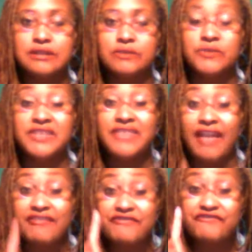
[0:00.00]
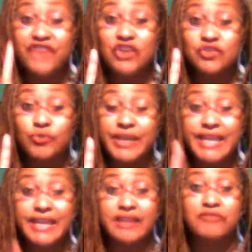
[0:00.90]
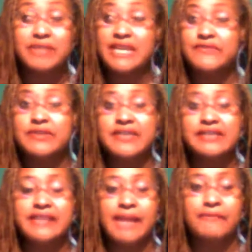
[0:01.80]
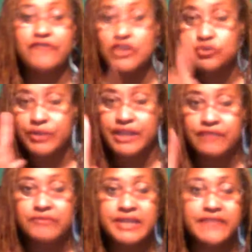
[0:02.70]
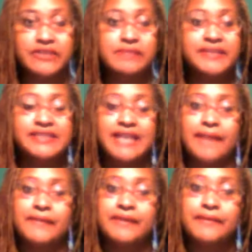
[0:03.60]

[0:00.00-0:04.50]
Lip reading: within that first weekend of me giving them the assignment, first week of me giving them the assignment.